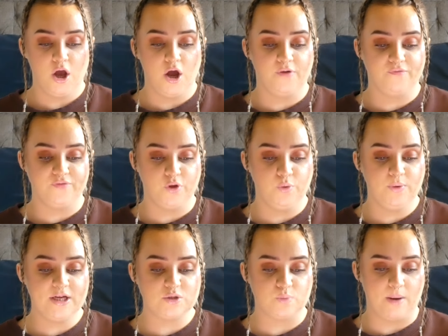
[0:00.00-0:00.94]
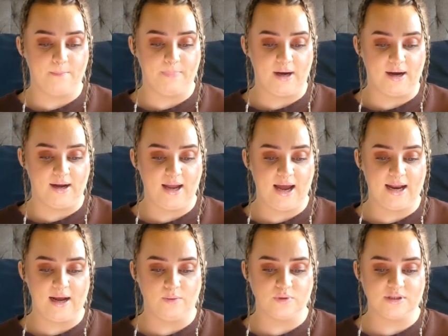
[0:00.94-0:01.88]
A few weeks went by and
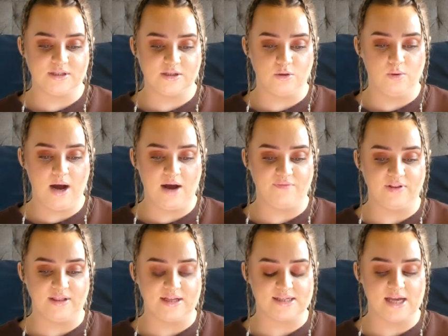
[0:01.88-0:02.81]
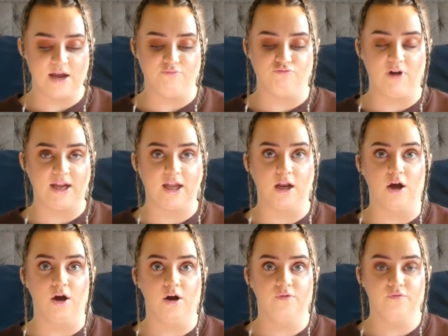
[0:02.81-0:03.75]
I was still having this
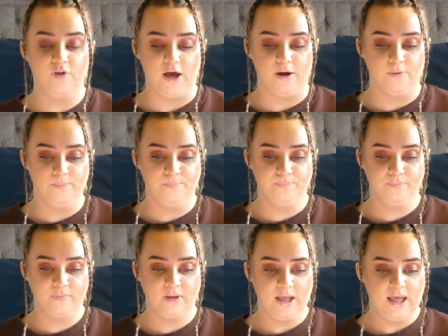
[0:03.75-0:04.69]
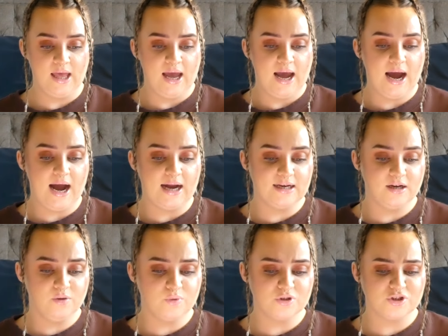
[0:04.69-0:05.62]
irregular flow. I
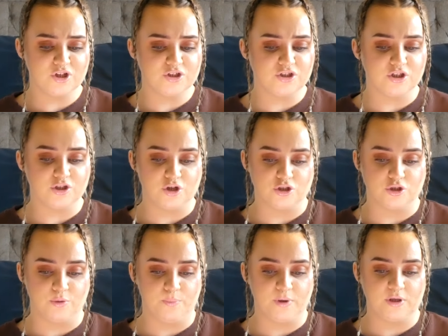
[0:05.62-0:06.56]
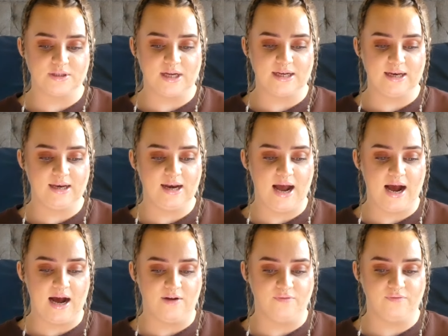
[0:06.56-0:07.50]
didn't want to go to the doctor because I didn't
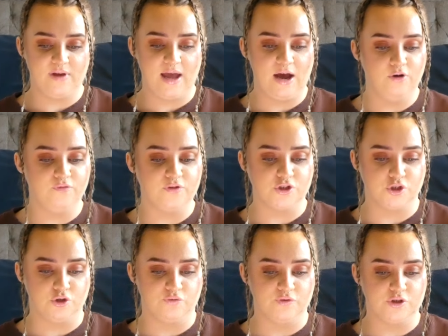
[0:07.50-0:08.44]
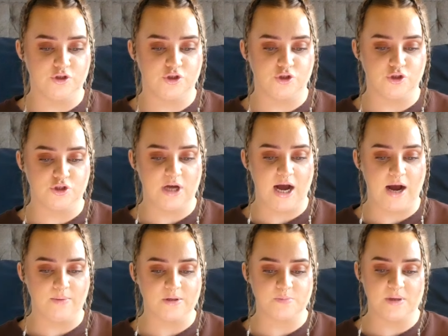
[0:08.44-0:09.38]
have health insurance due to
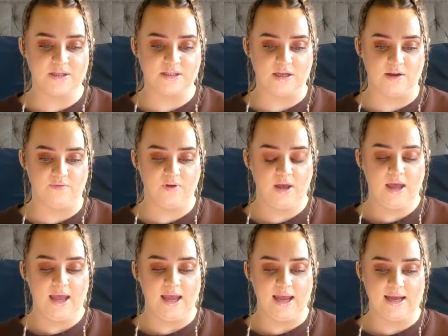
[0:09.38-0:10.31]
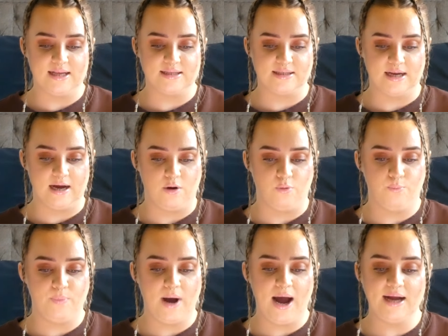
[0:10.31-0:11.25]
how expensive it is now,
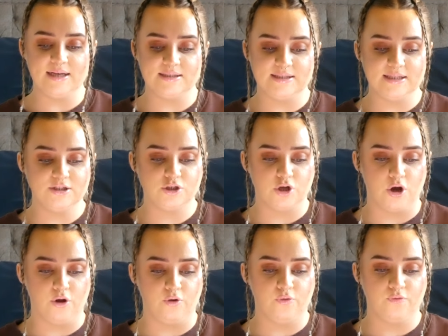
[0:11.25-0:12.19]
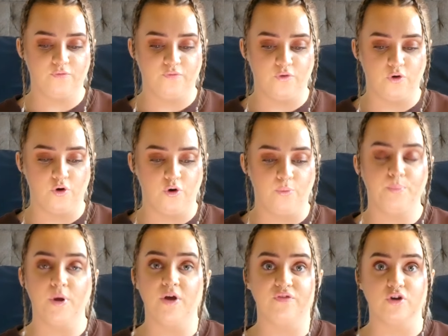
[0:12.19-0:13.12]
but I did go for
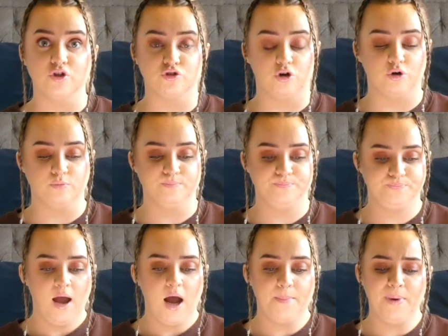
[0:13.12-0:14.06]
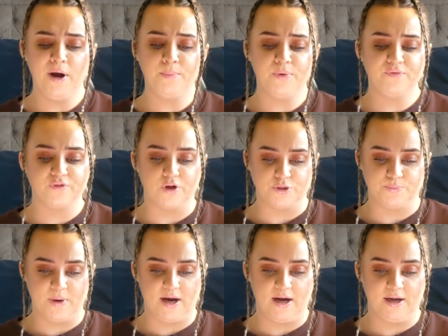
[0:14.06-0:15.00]
birth control. About a month goes
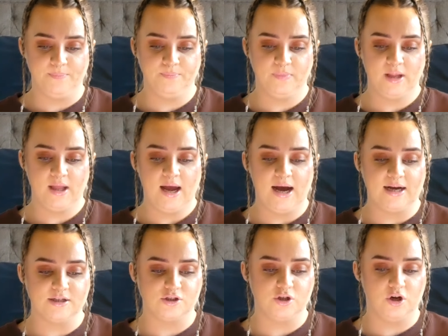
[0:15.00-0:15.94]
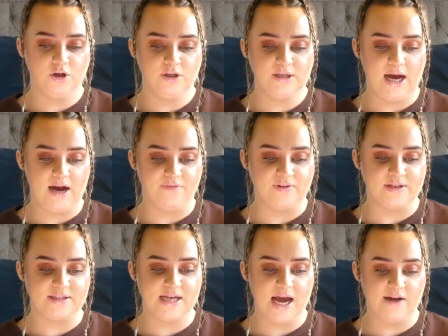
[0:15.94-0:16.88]
by I started
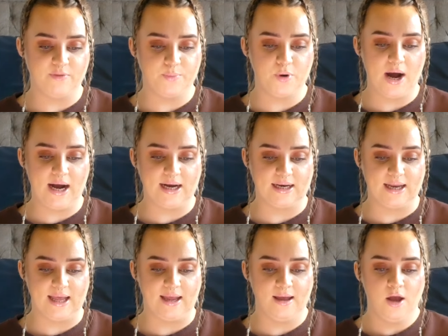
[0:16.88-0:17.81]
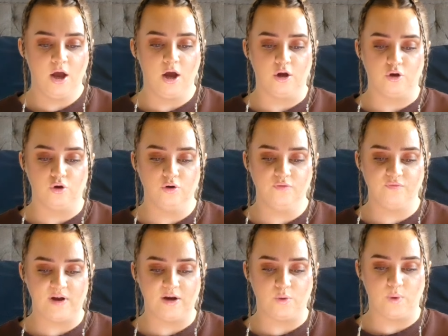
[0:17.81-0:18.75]
having terrible acne and couldn't
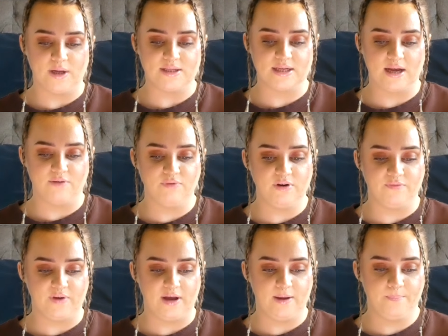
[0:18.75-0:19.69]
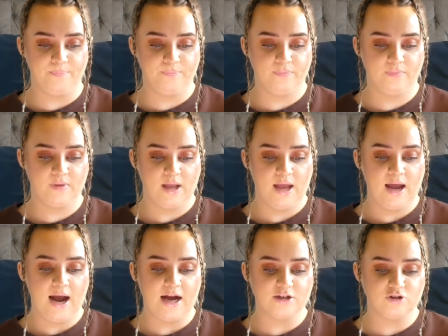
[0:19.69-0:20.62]
find a way to get rid of it.
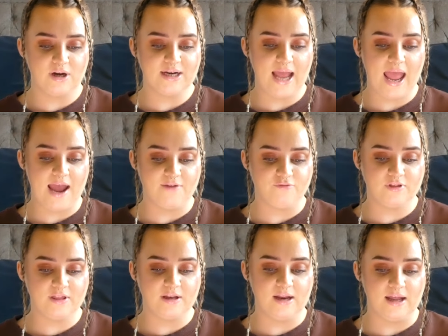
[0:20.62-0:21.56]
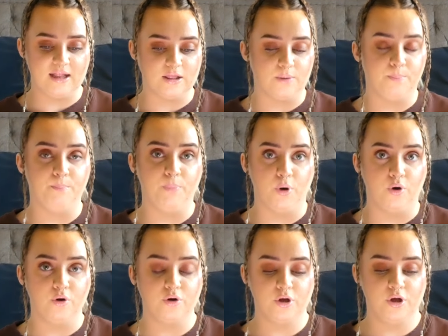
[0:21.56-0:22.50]
I tried everything in the
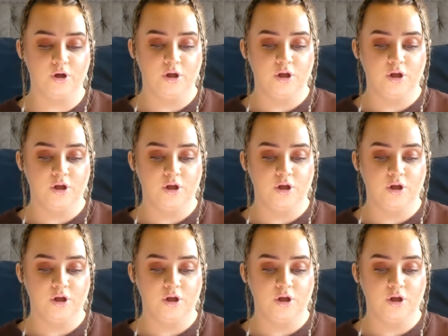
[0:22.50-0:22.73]
book.